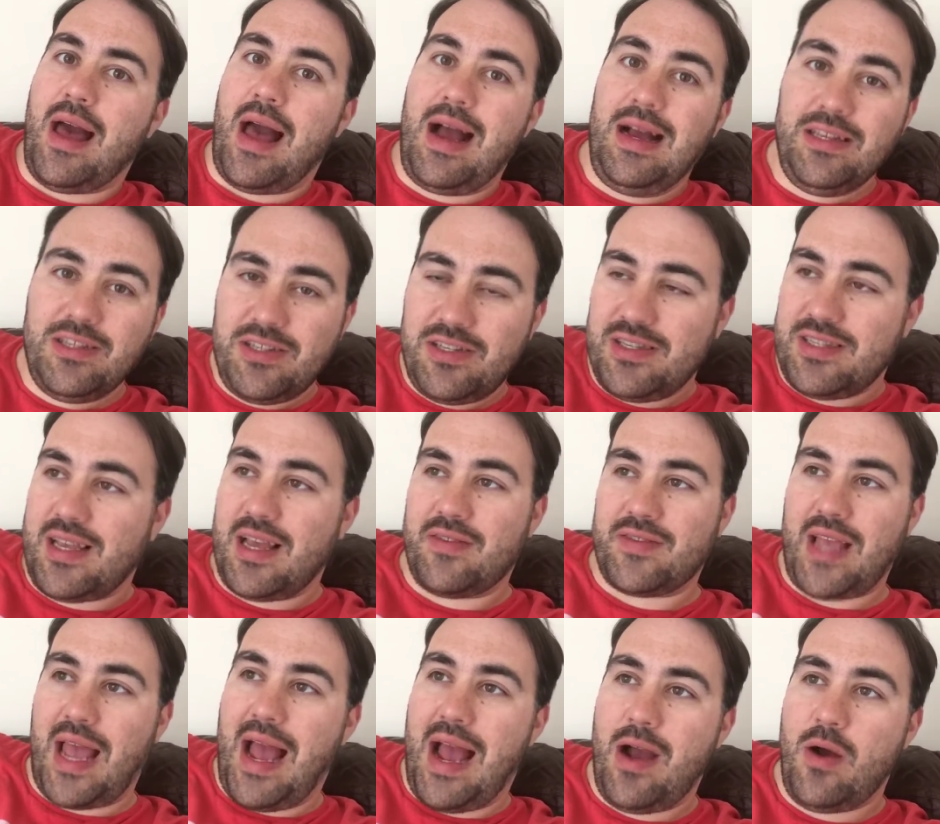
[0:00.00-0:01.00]
ask
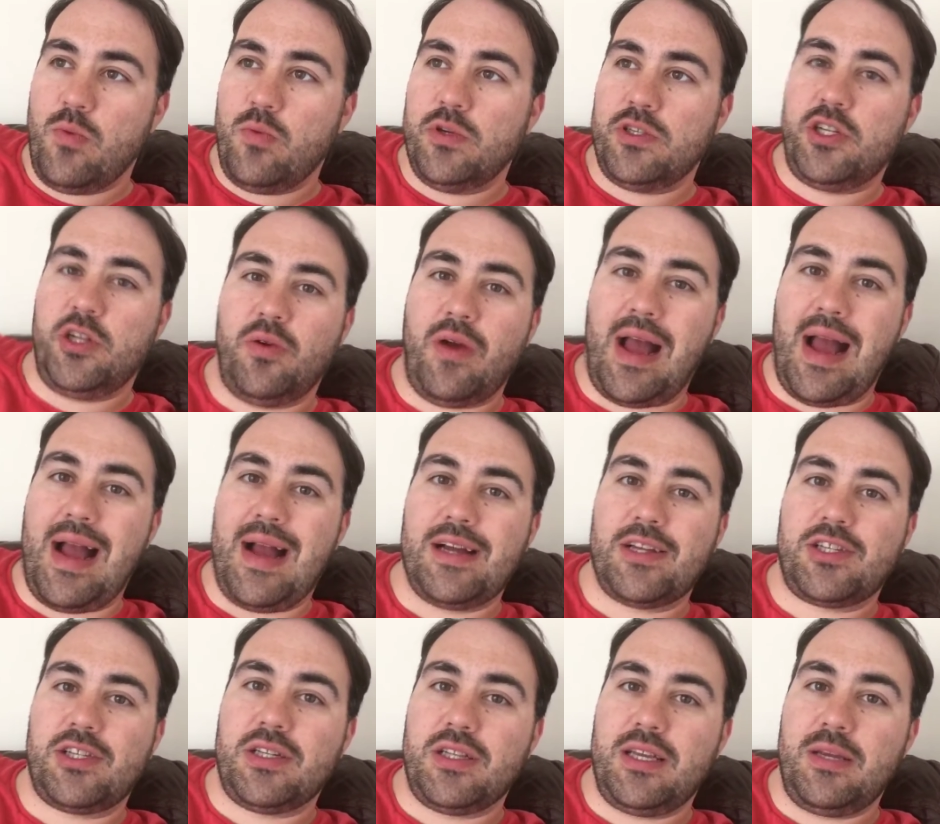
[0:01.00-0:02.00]
yourselves, how would you
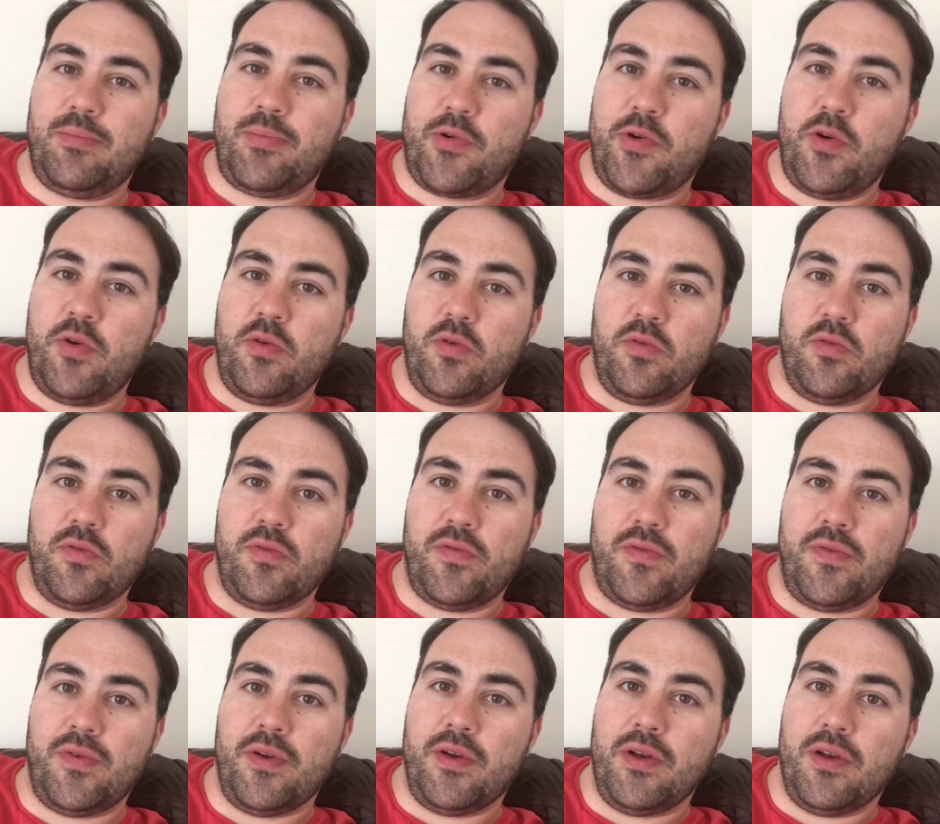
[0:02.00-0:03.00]
actually
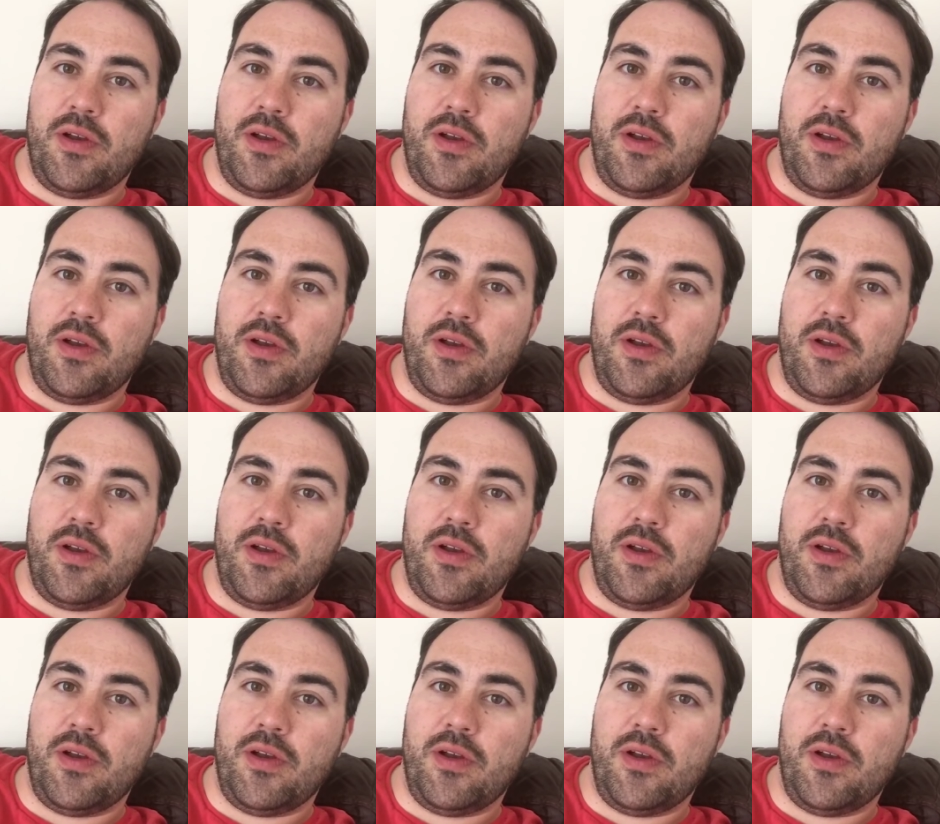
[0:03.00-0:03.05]
prove